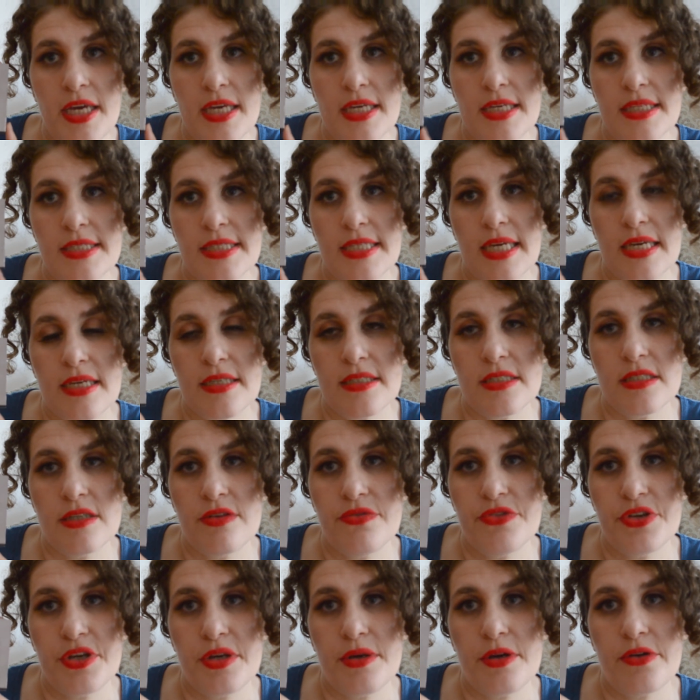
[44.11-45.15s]
is like a
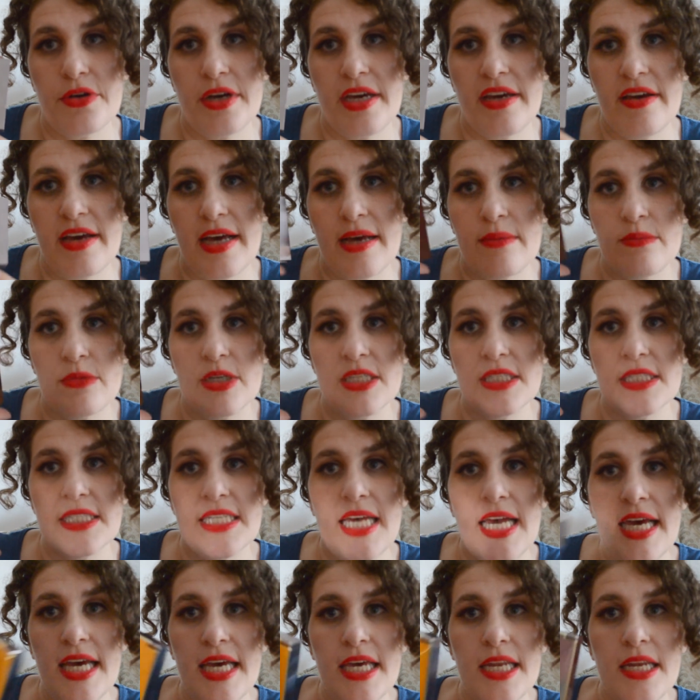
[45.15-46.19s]
silvery gray on one
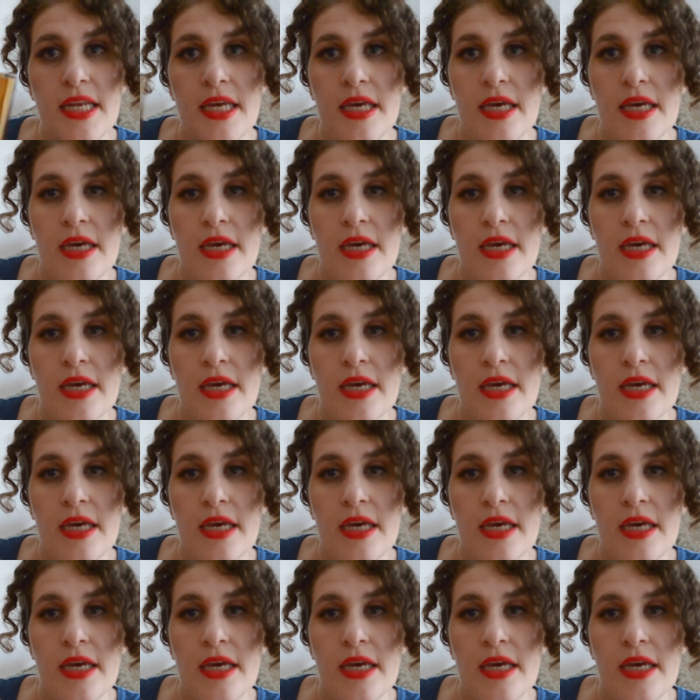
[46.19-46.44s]
side,